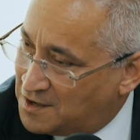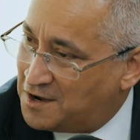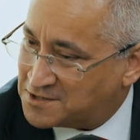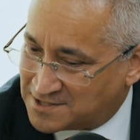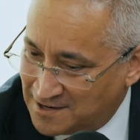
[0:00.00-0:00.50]

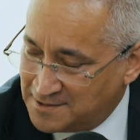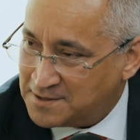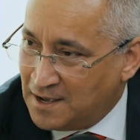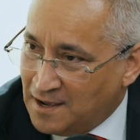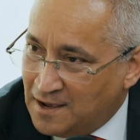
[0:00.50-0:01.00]
Excellent.
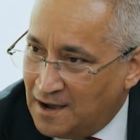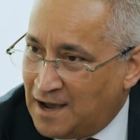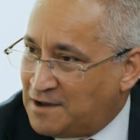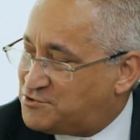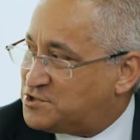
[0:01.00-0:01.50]
I
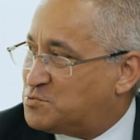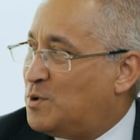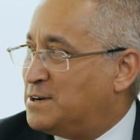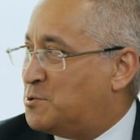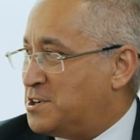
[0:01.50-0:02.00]
have just
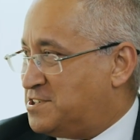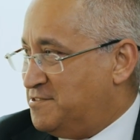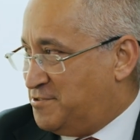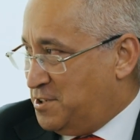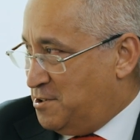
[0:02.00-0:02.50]
one question
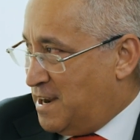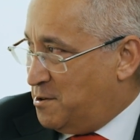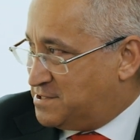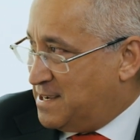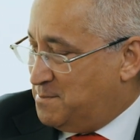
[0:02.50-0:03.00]
for you
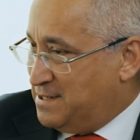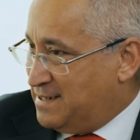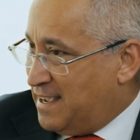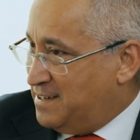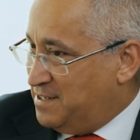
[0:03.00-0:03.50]
now, Samir.
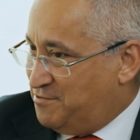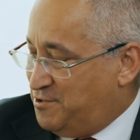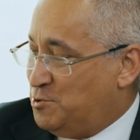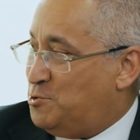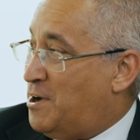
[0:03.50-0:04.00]
And if
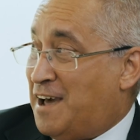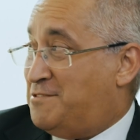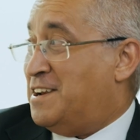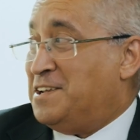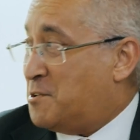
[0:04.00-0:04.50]
you have
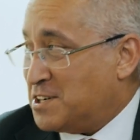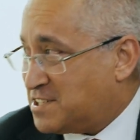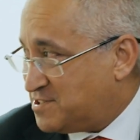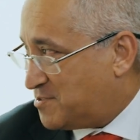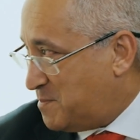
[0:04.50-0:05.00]
any
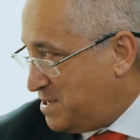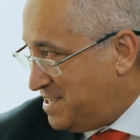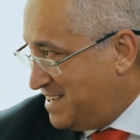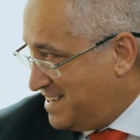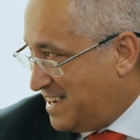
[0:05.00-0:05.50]
questions for me,
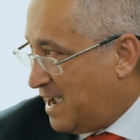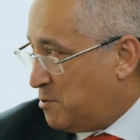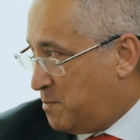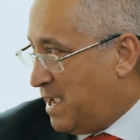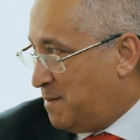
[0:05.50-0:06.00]
I
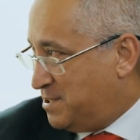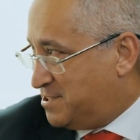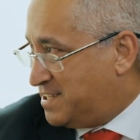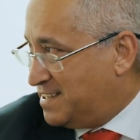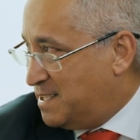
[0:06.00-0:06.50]
would be happy to
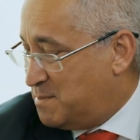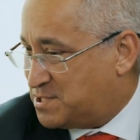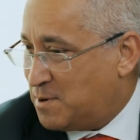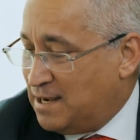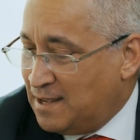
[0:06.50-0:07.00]
take them as
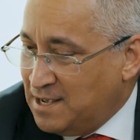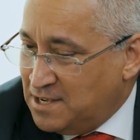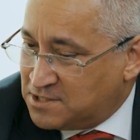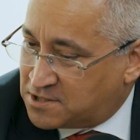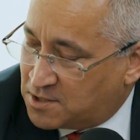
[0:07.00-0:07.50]
well.
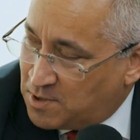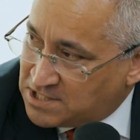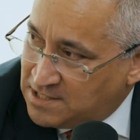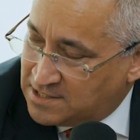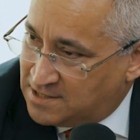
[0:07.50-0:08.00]
So the
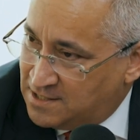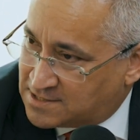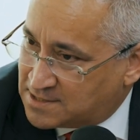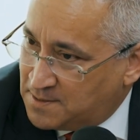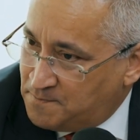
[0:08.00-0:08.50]
question is
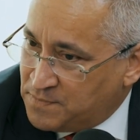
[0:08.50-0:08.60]
this.